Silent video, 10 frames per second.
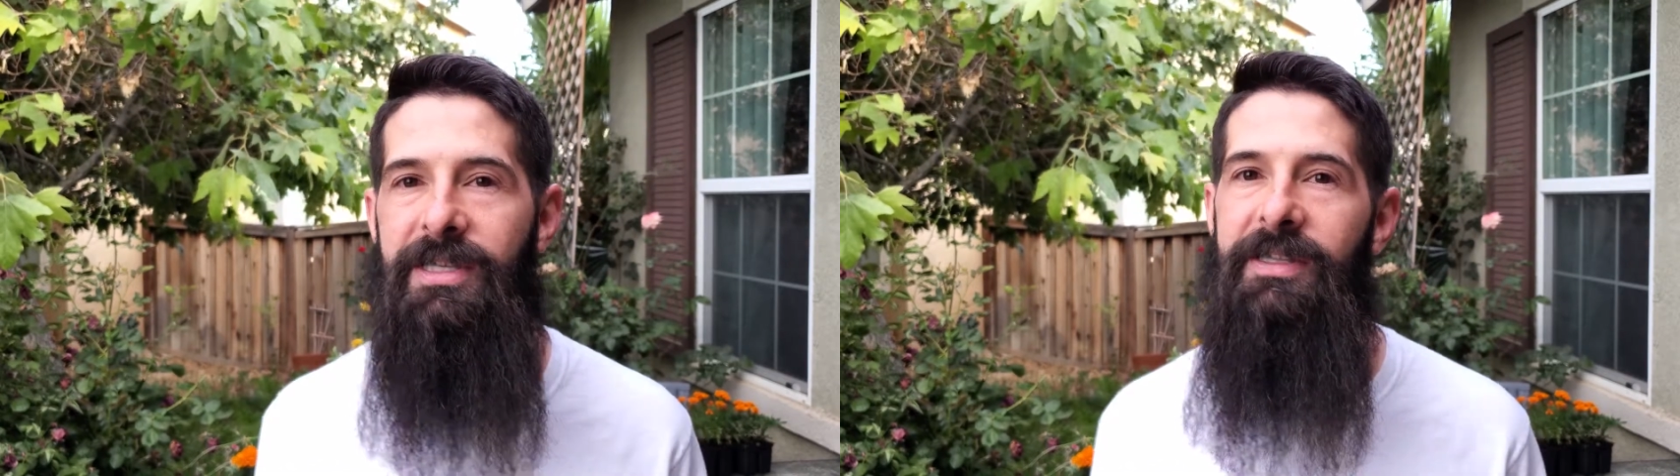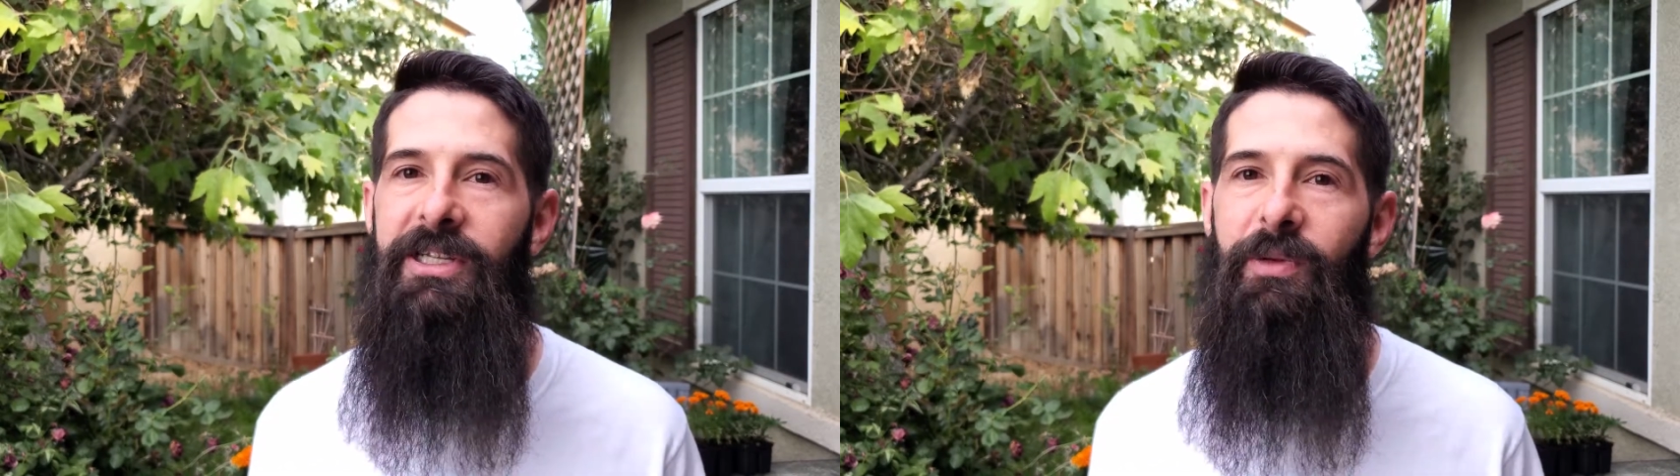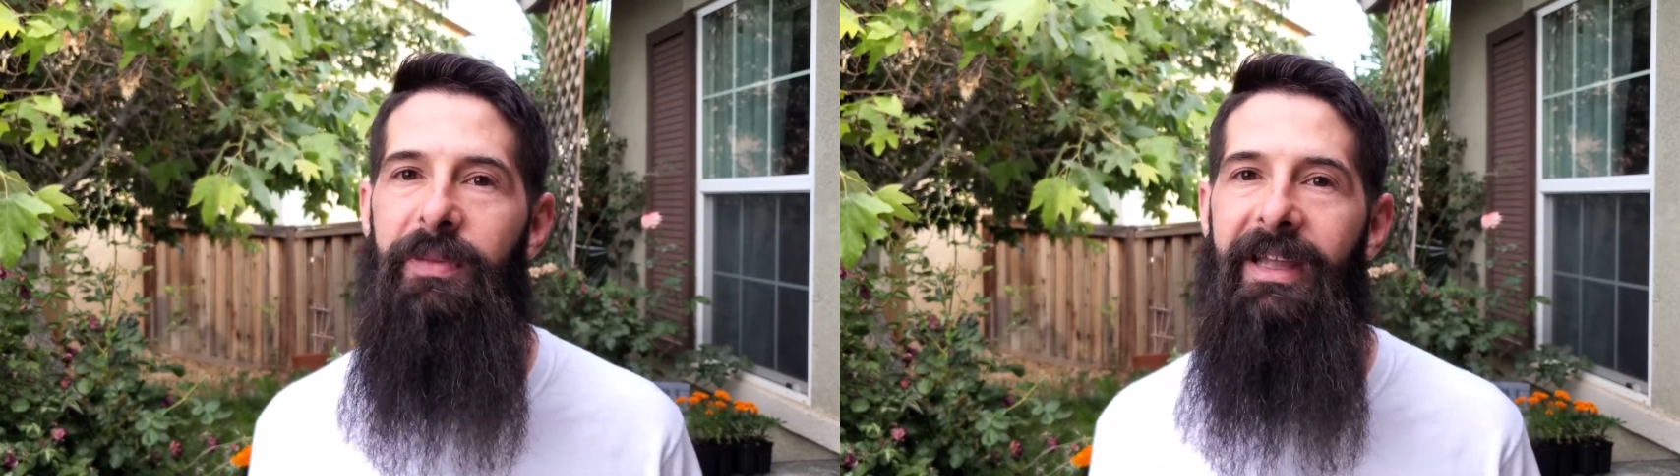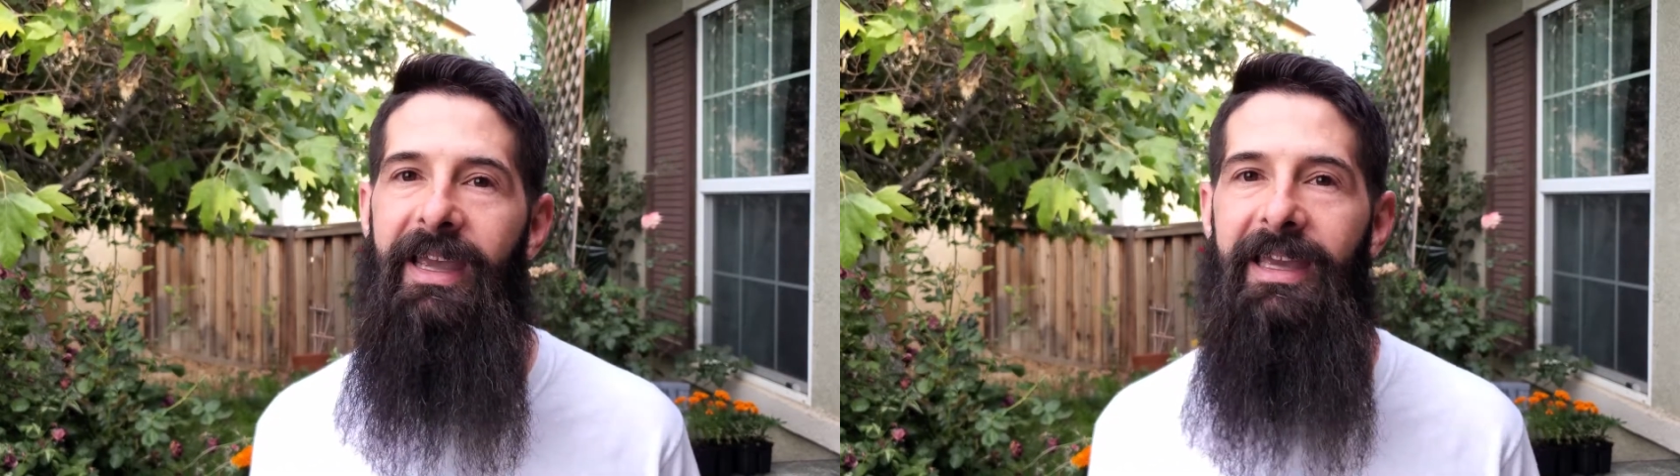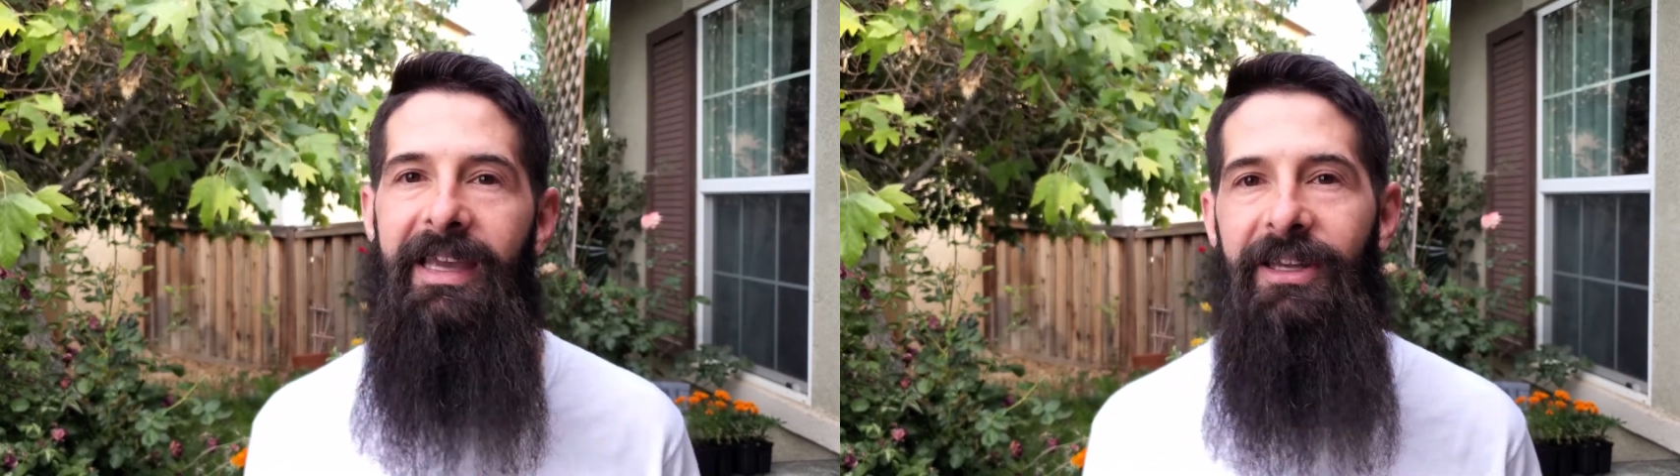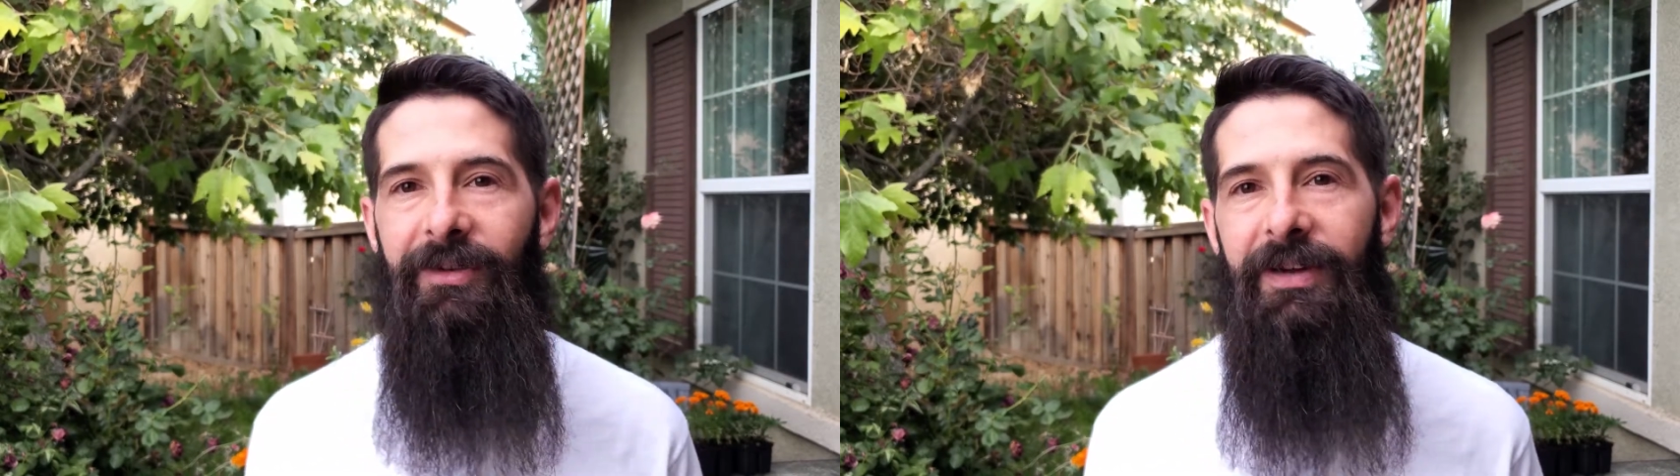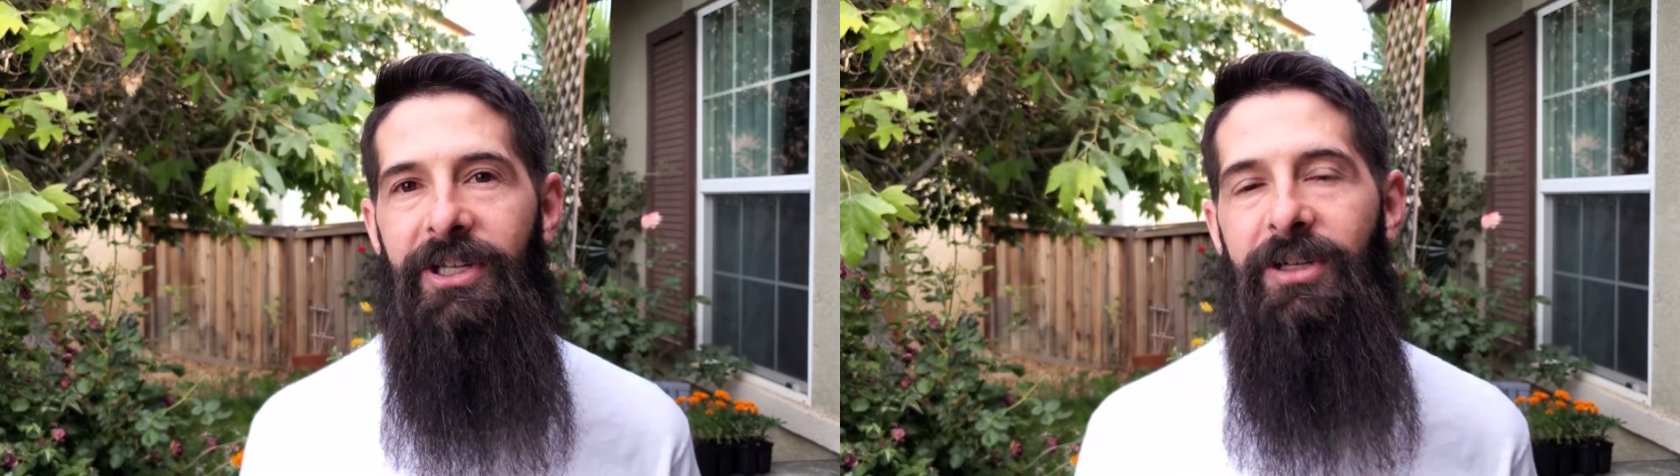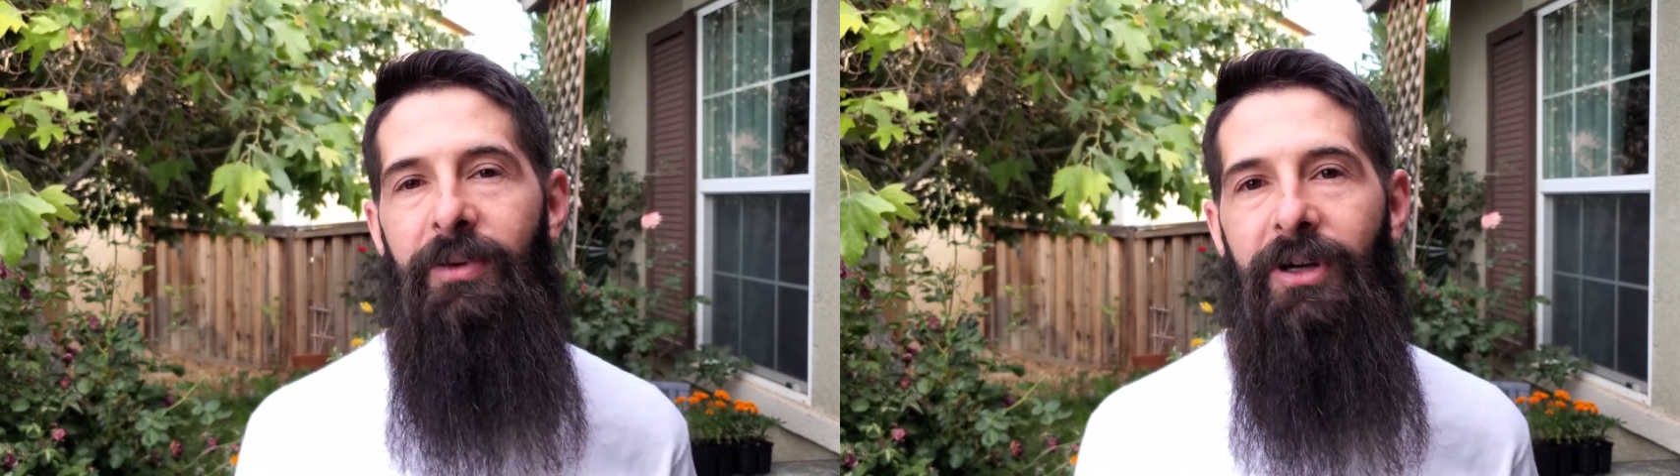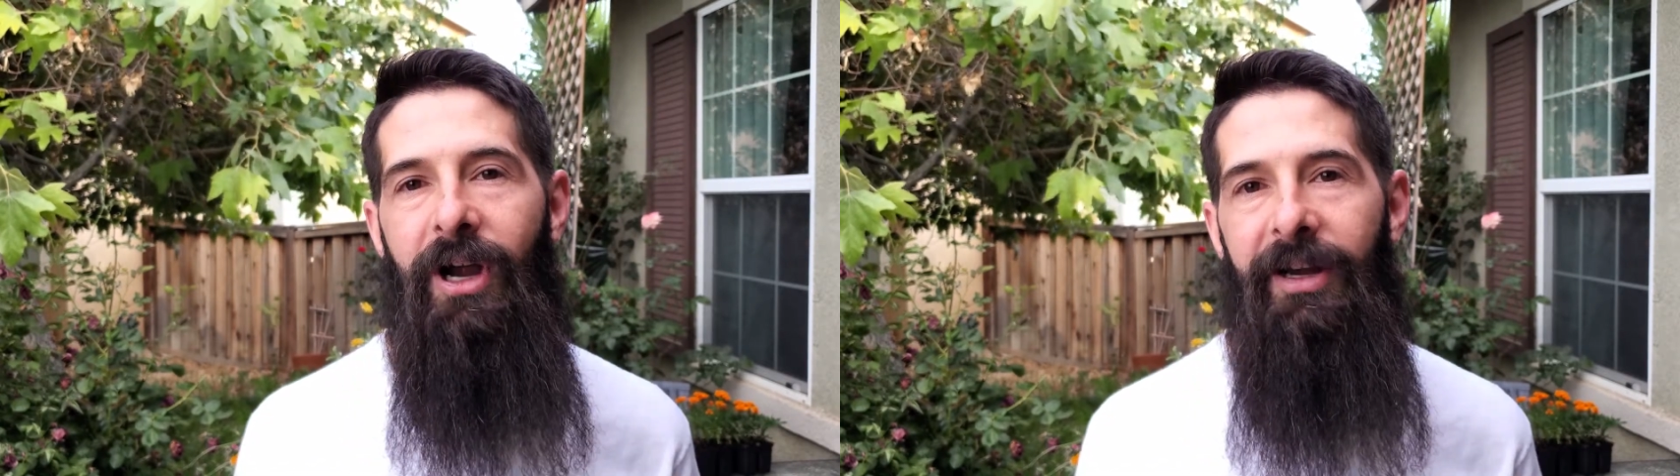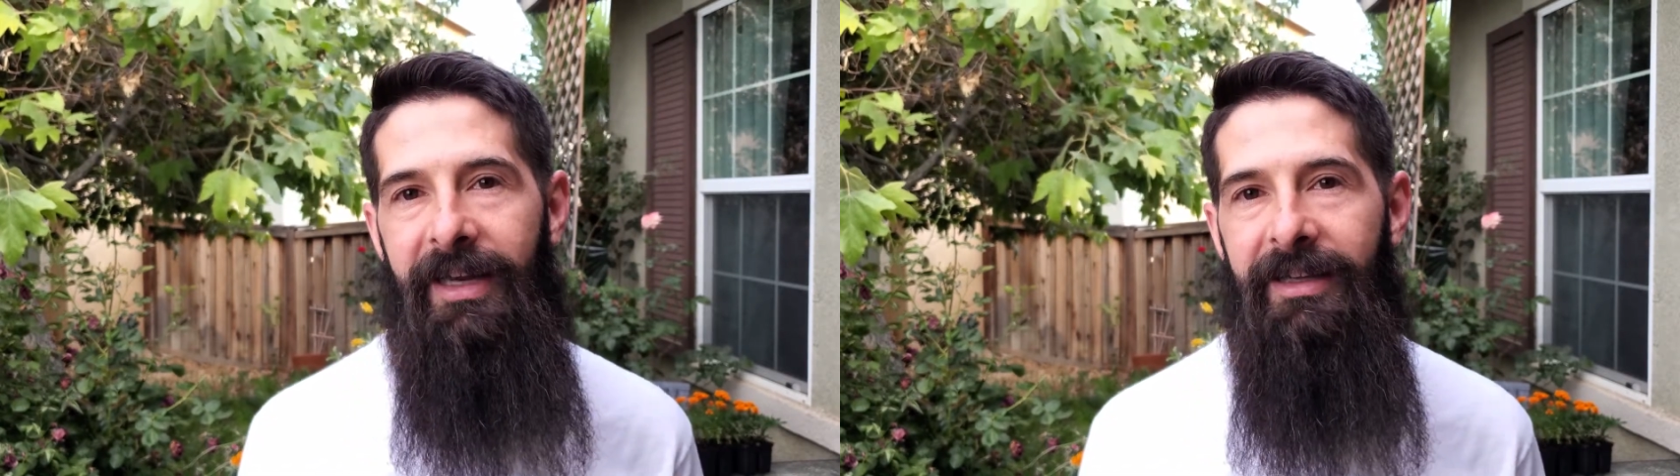that you plant in your vegetable
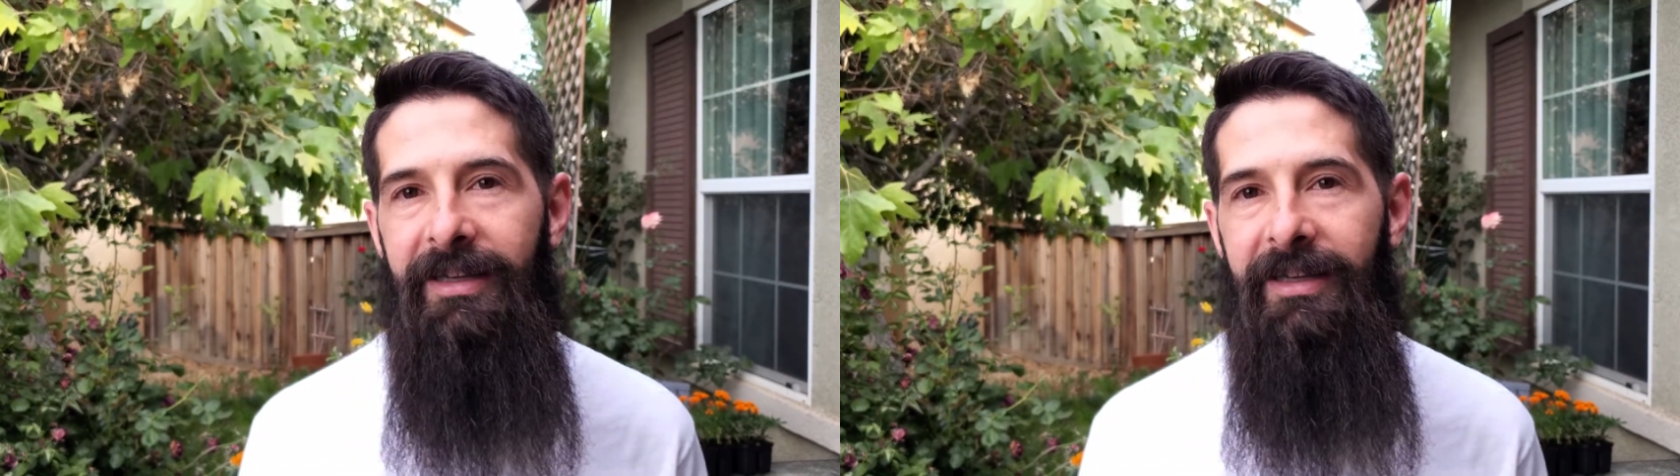garden.